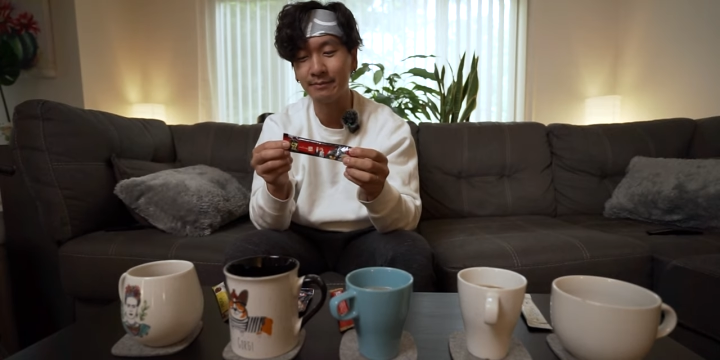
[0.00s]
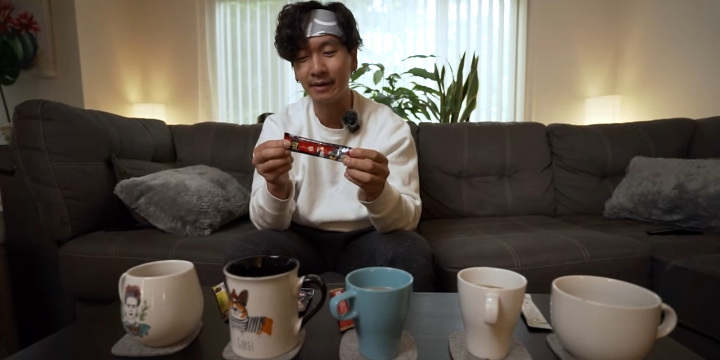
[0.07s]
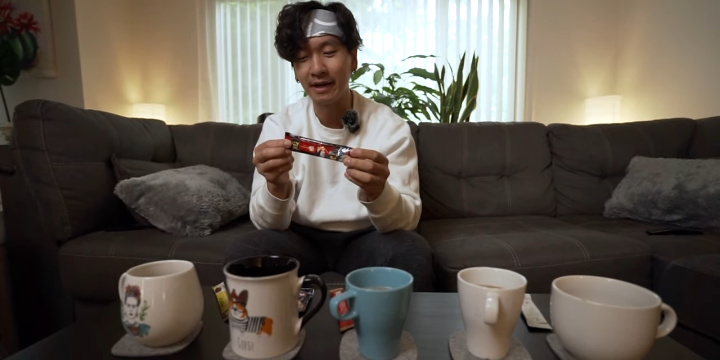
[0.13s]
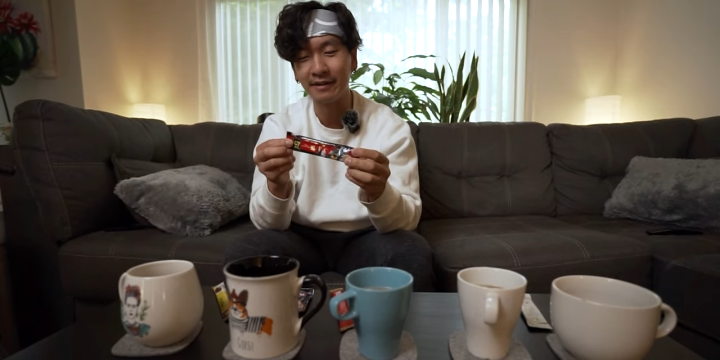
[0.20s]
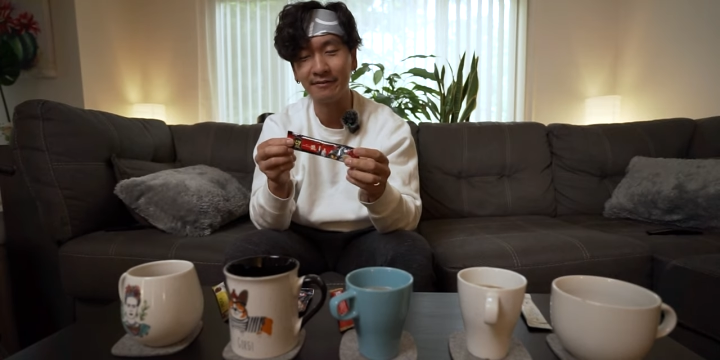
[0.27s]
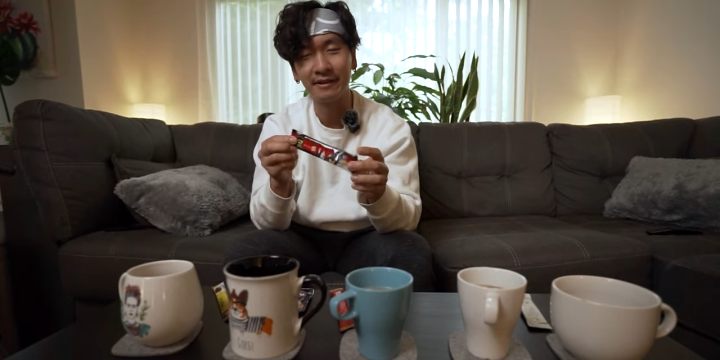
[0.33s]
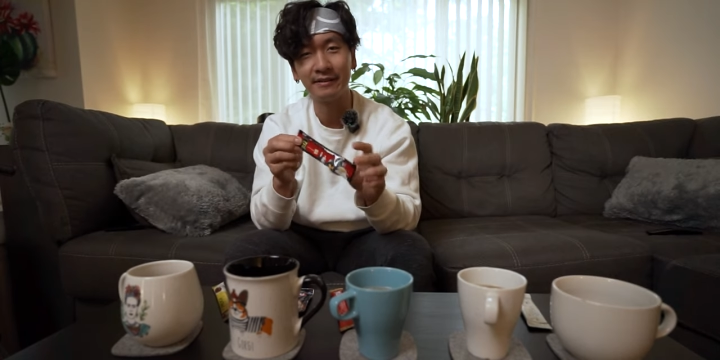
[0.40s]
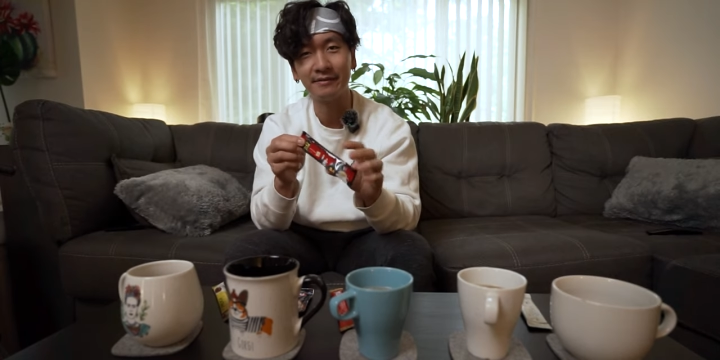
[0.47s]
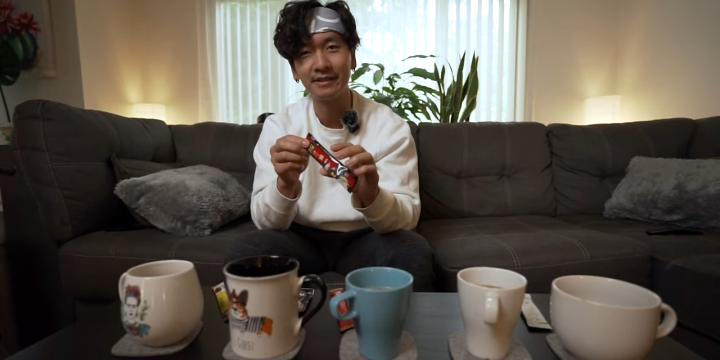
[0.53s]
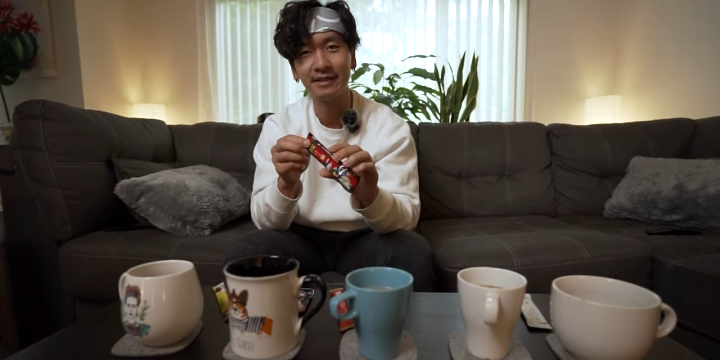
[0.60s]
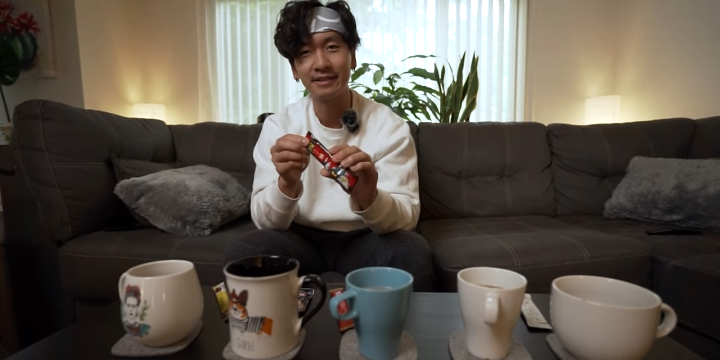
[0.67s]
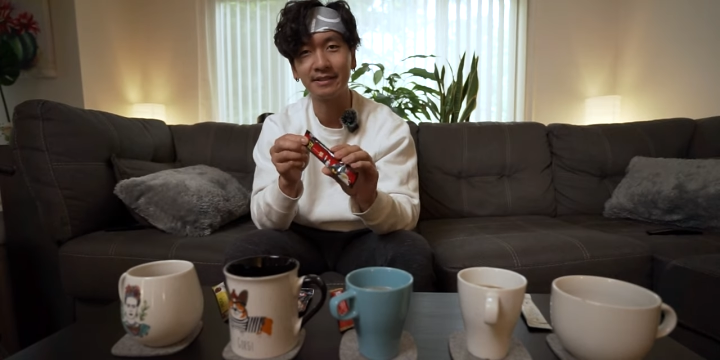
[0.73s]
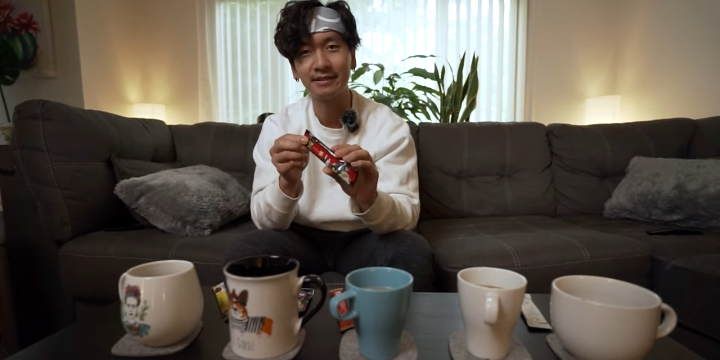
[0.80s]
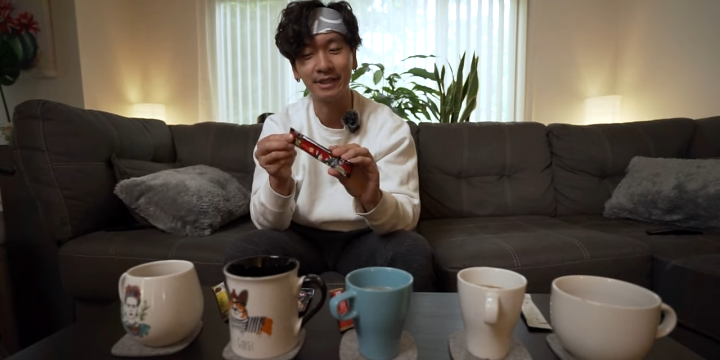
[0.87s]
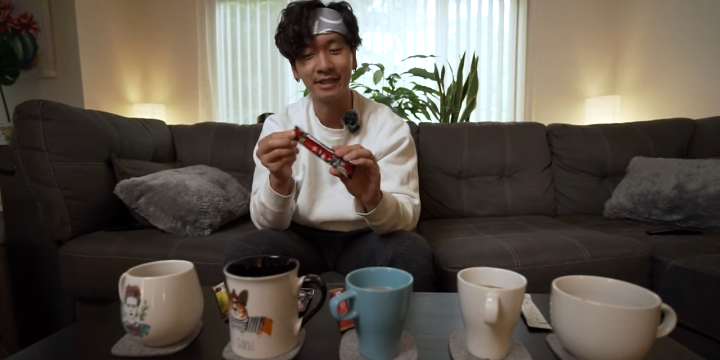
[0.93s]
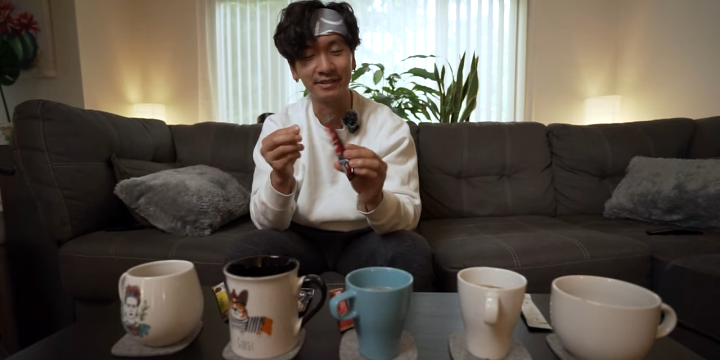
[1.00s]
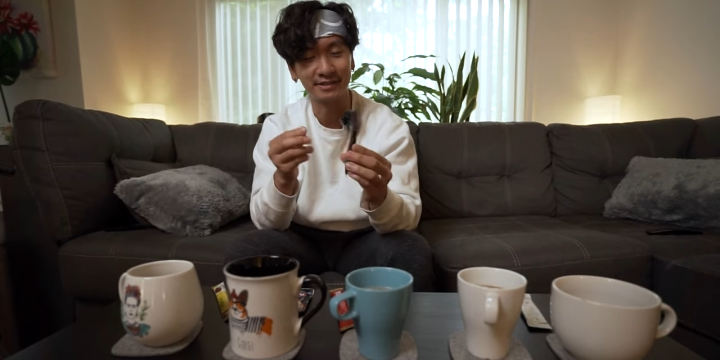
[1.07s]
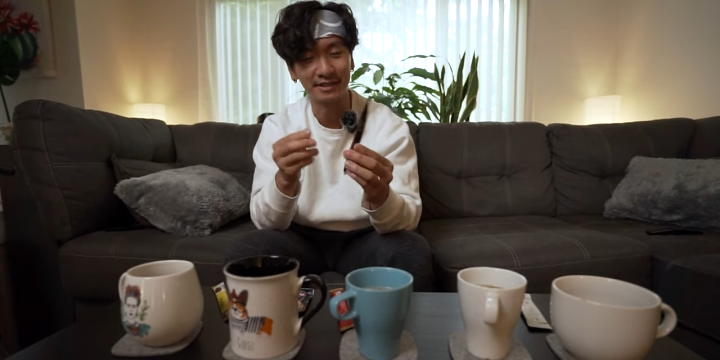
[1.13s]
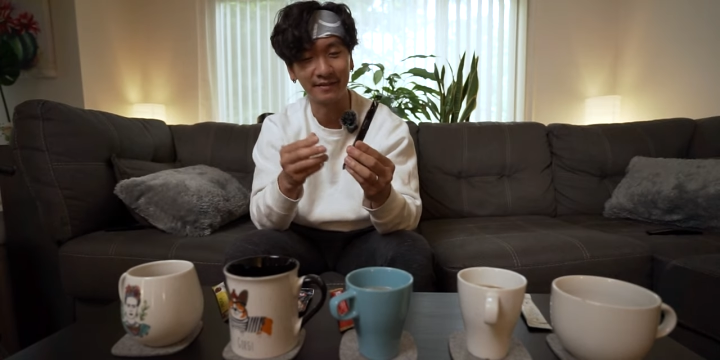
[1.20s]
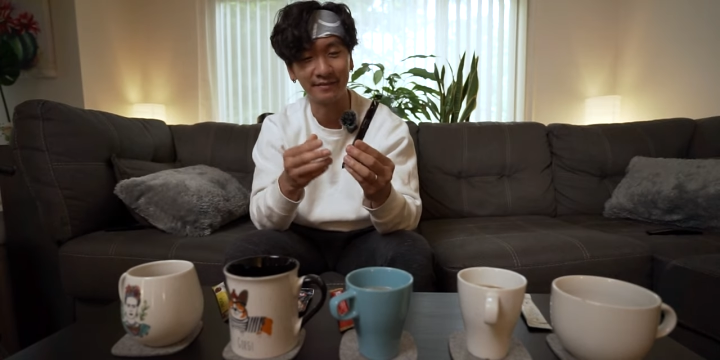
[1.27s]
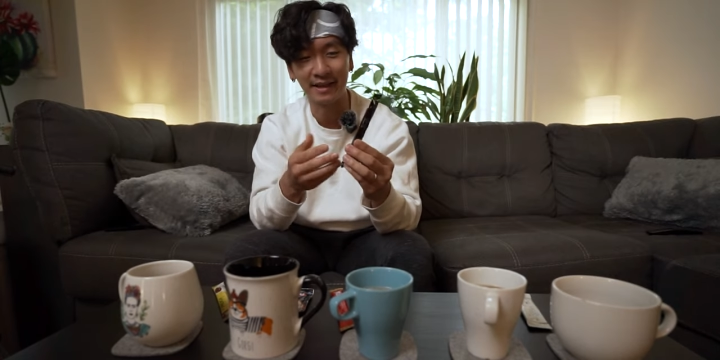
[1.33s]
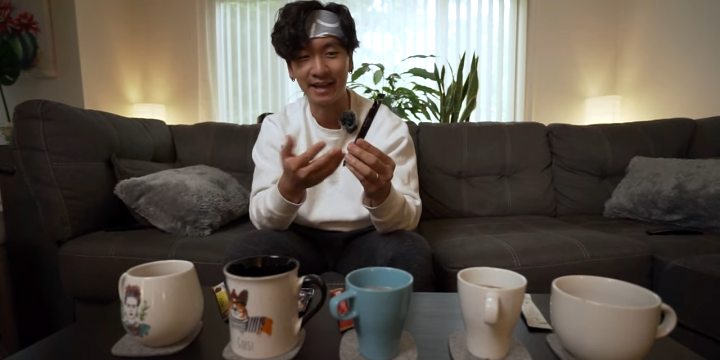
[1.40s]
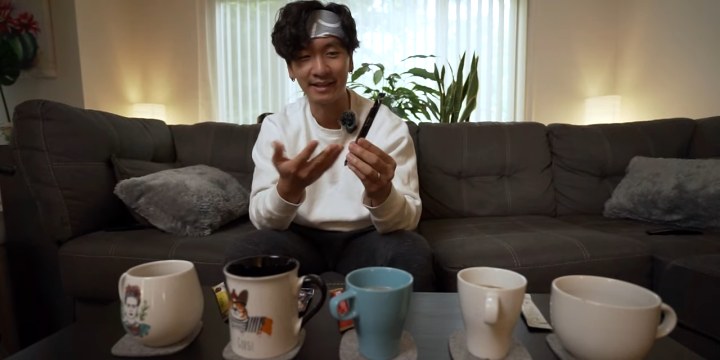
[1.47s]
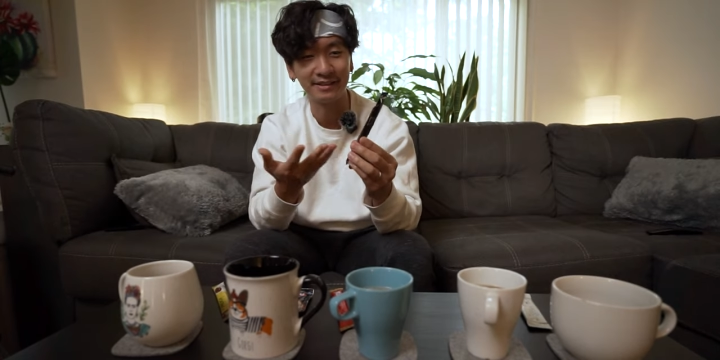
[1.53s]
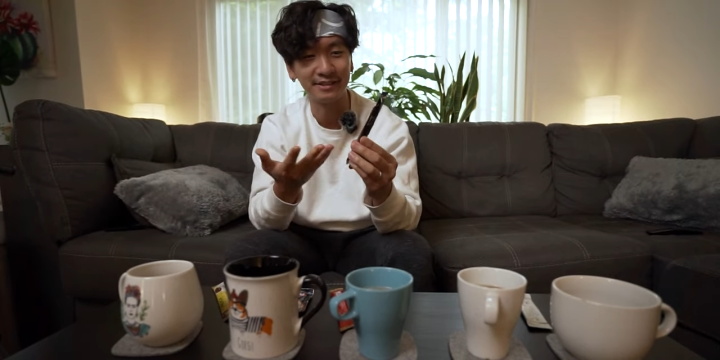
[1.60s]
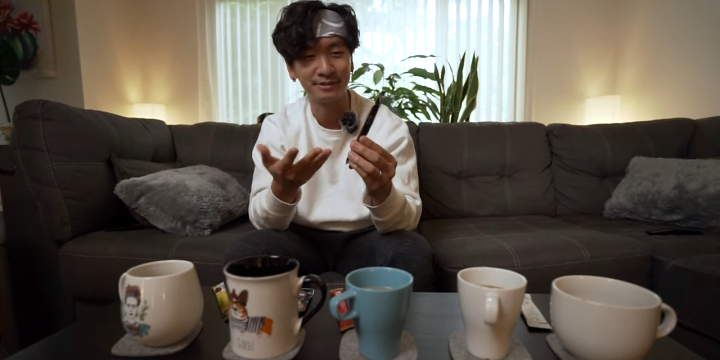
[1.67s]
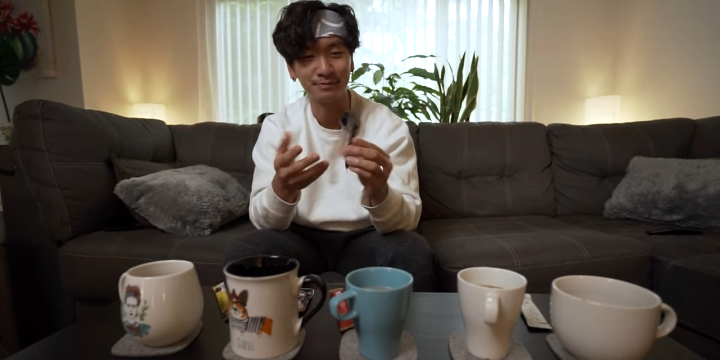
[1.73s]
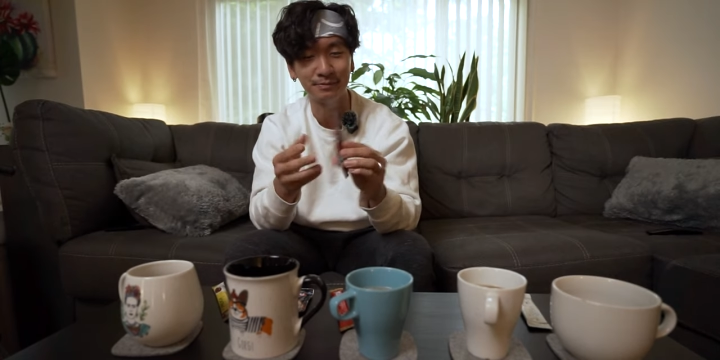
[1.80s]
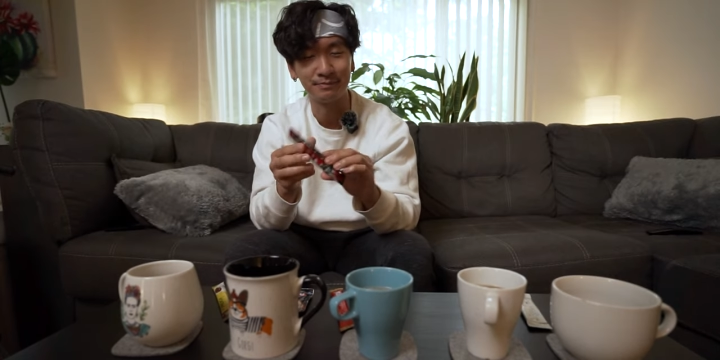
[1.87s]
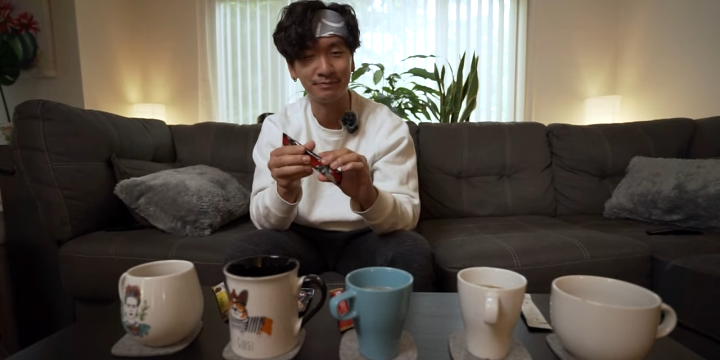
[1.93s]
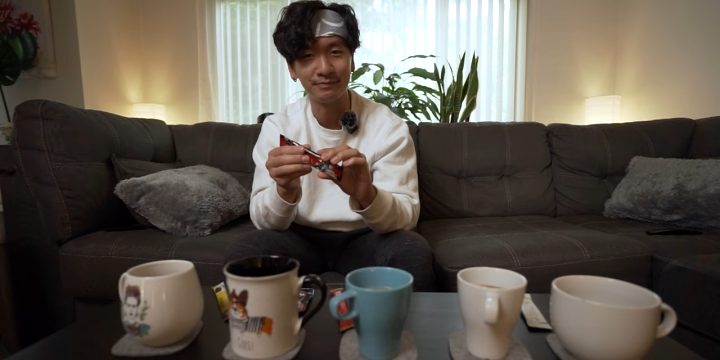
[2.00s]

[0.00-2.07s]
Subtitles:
my favorite because I've had this